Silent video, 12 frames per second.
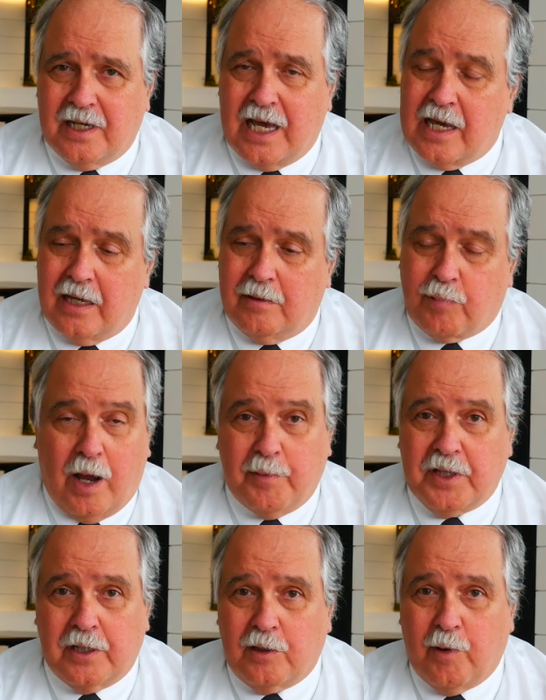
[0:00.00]
a
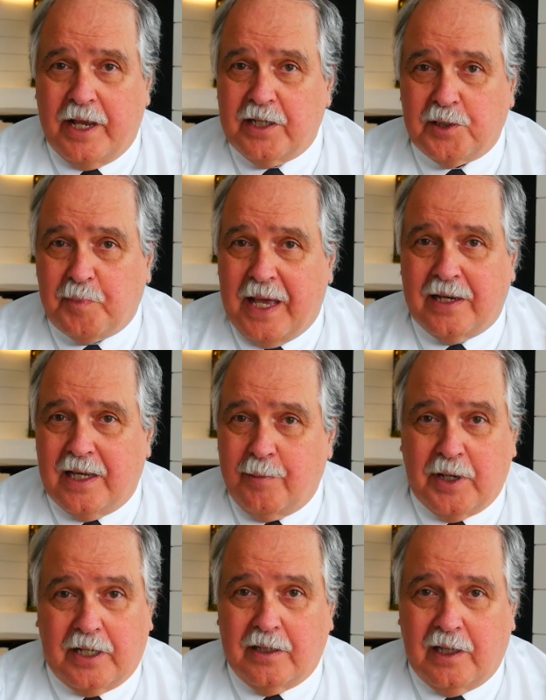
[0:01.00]
probably the greatest
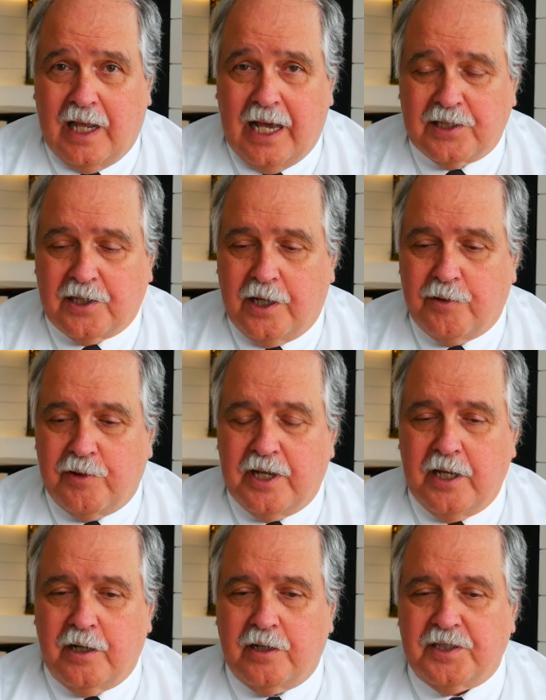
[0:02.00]
pandemic in the last hundred
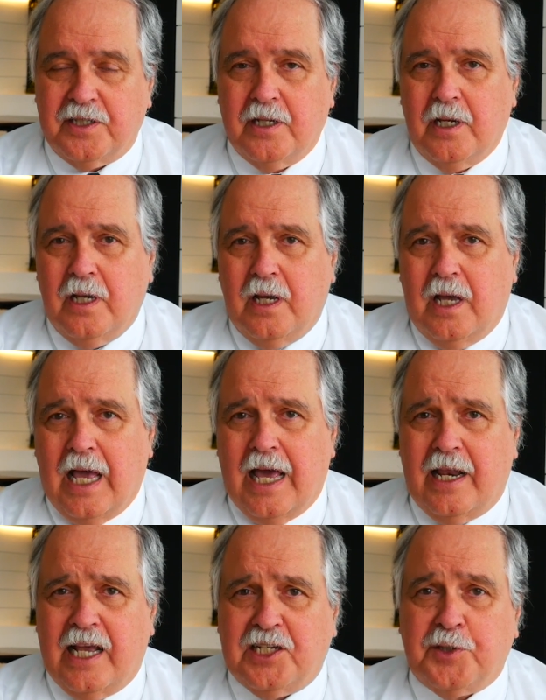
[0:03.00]
years
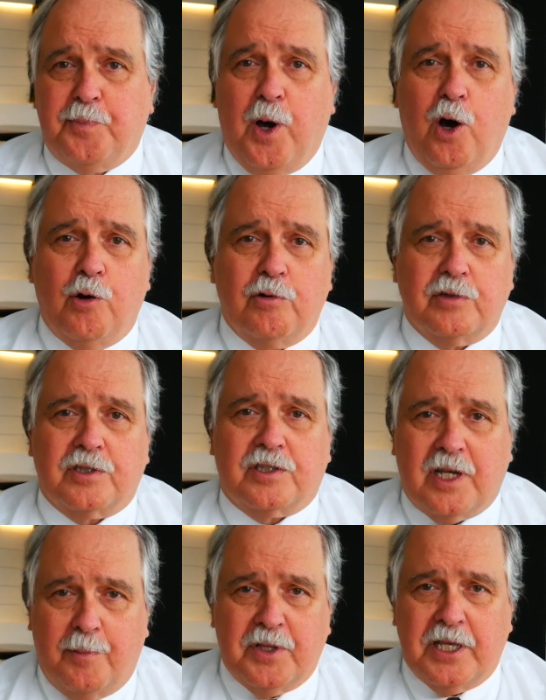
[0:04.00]
and expose
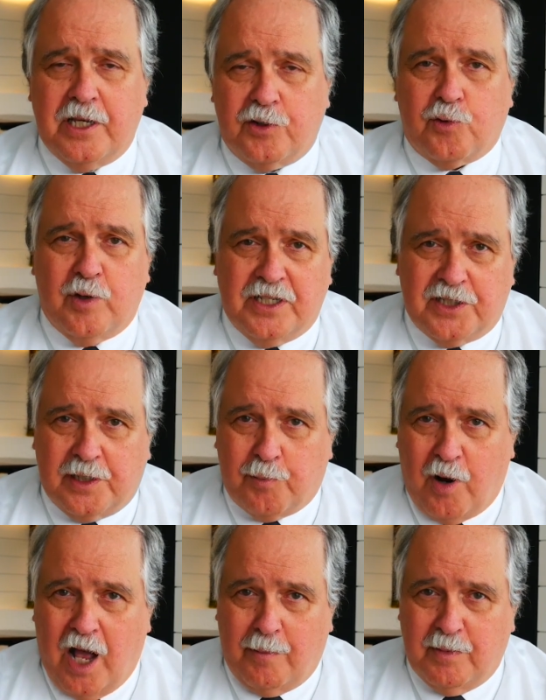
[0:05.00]
some of the intrinsic
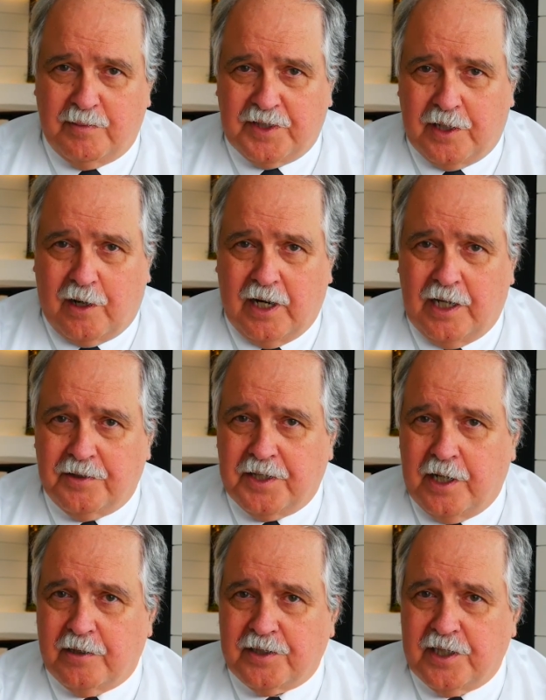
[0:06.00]
problems in our
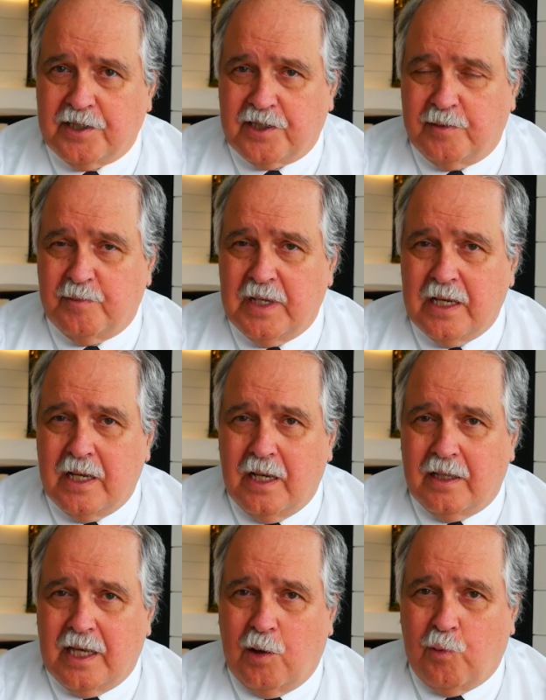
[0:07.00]
healthcare system
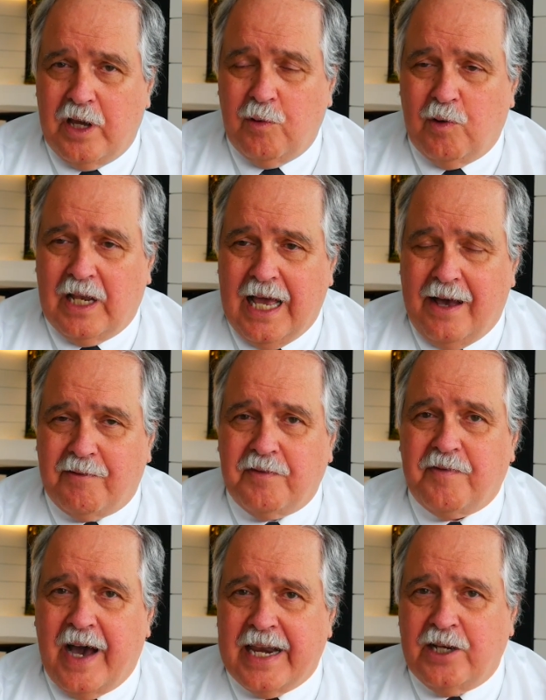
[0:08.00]
that we will have a
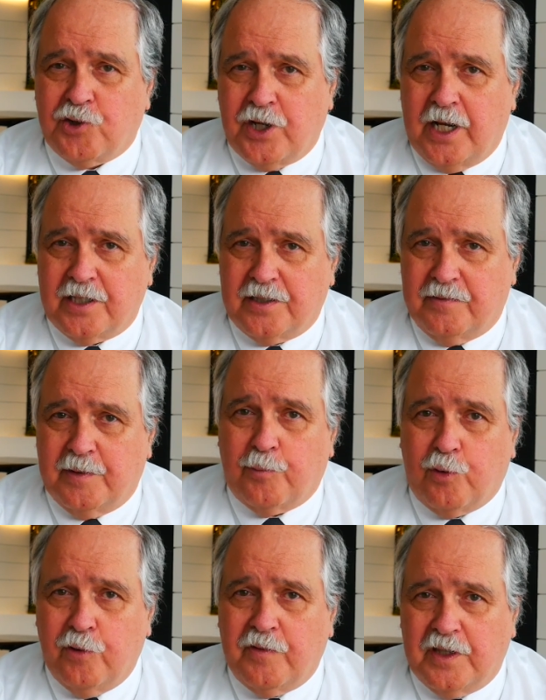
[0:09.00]
fighting chance of
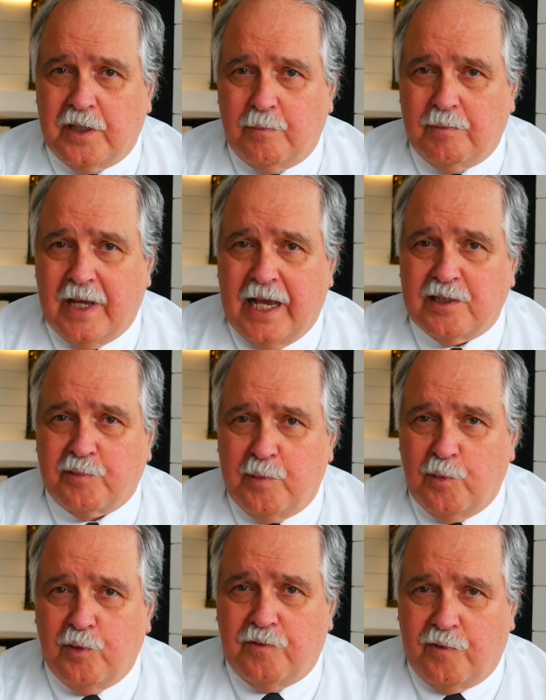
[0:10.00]
improving them as we
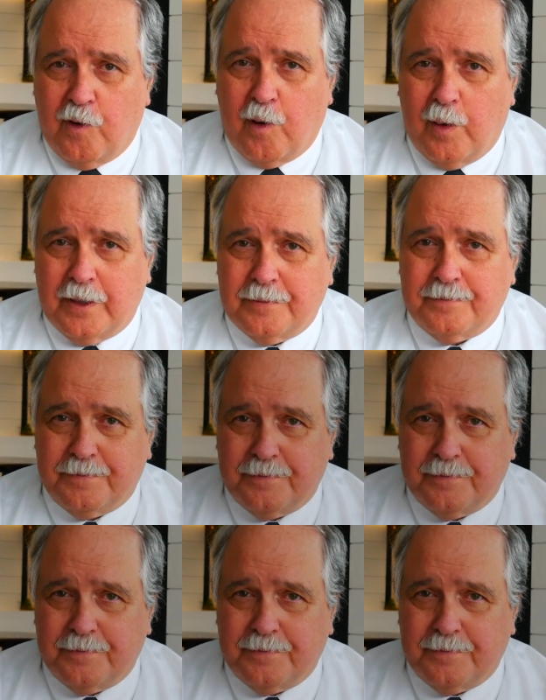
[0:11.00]
move forward.